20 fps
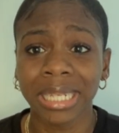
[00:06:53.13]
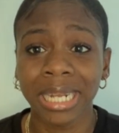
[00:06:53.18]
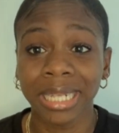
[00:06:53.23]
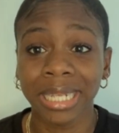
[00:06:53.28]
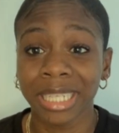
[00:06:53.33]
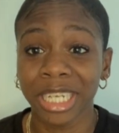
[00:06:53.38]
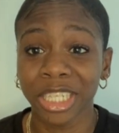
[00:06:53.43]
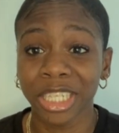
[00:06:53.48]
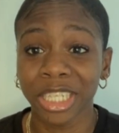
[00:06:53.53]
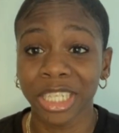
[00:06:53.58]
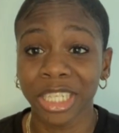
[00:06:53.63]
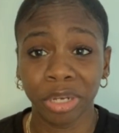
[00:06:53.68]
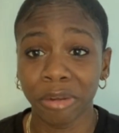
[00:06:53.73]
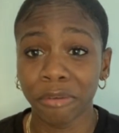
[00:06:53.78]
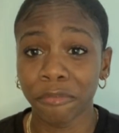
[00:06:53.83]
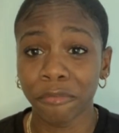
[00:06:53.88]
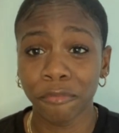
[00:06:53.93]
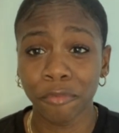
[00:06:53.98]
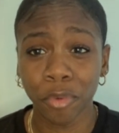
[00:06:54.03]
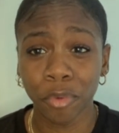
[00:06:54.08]
that I
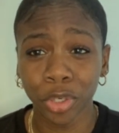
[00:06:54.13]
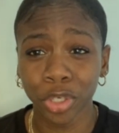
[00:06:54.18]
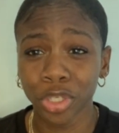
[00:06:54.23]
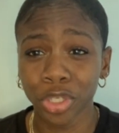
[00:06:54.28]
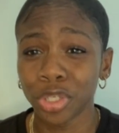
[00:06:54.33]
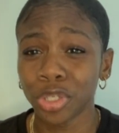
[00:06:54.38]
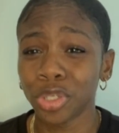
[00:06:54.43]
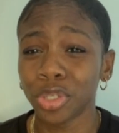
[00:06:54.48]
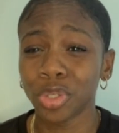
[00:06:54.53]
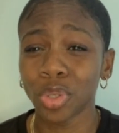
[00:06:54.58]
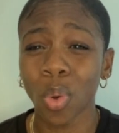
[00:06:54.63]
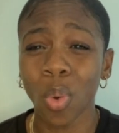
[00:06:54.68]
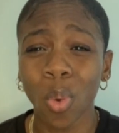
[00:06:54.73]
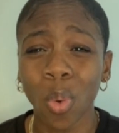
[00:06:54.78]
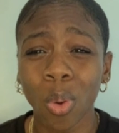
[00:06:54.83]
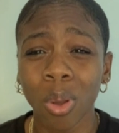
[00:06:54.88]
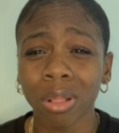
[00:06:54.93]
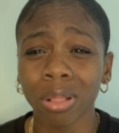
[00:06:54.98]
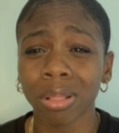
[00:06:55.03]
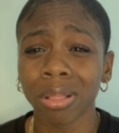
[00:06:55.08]
trained for
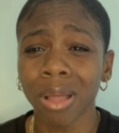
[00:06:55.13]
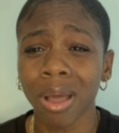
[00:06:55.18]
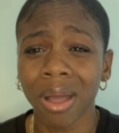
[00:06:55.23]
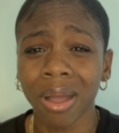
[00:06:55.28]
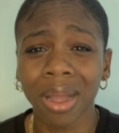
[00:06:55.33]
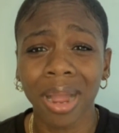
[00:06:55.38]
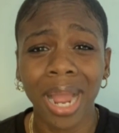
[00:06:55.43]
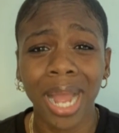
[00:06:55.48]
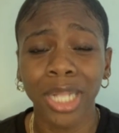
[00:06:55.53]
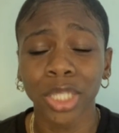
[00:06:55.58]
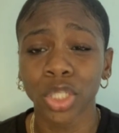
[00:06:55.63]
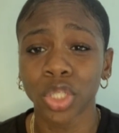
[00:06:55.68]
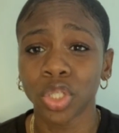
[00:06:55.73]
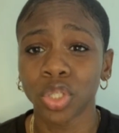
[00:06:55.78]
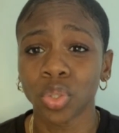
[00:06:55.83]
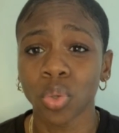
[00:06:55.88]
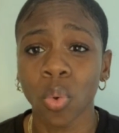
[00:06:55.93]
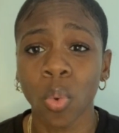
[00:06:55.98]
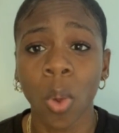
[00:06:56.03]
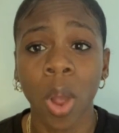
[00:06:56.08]
so long and
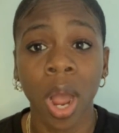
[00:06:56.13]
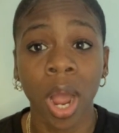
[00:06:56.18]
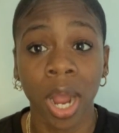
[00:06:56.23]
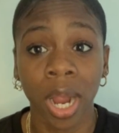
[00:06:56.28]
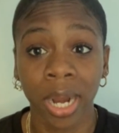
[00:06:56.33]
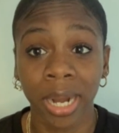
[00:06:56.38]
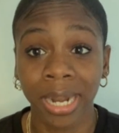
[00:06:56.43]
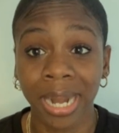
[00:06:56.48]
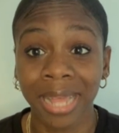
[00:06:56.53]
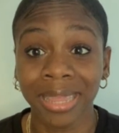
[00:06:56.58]
so hard,